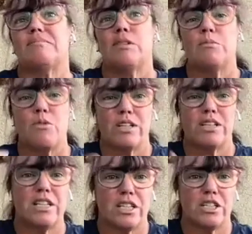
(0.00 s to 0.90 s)
the more
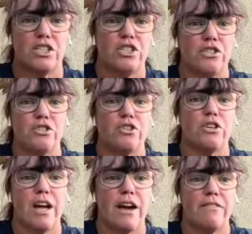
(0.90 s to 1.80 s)
connections you
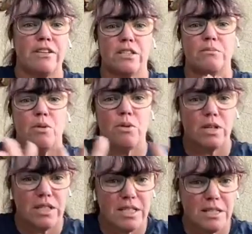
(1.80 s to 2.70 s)
start having, the
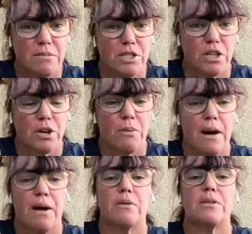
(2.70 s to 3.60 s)
more it seems to go
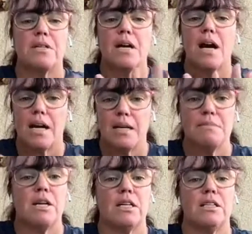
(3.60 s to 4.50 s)
out. I
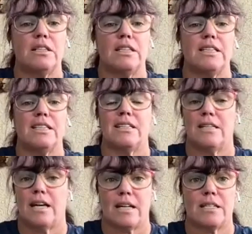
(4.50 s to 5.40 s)
am not a
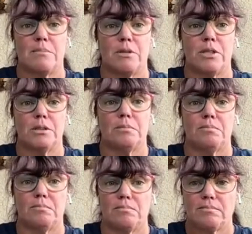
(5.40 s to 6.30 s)
LinkedIn expert.
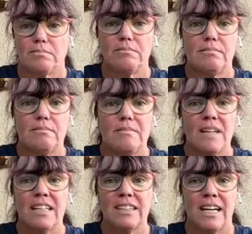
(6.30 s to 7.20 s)

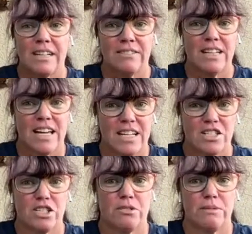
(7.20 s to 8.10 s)
A lot of it
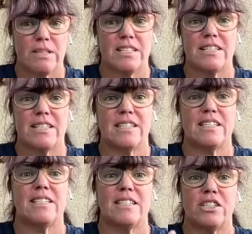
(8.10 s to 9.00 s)
has to do with
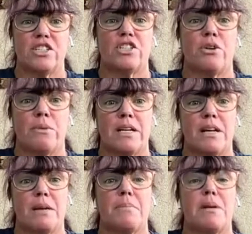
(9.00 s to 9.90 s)
consistency on
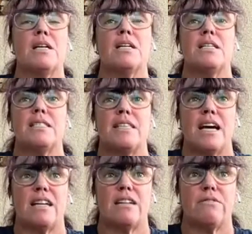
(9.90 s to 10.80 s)
showing up.
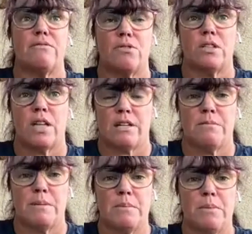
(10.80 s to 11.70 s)
That, for a lot
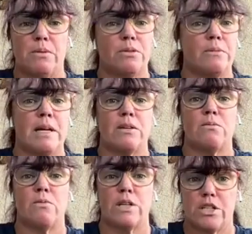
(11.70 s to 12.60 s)
of people, no
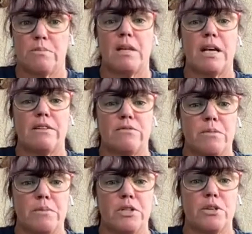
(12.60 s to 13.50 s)
matter which
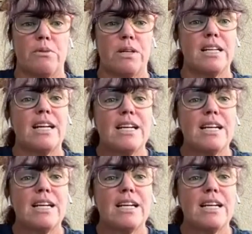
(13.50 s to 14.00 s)
platform you go on,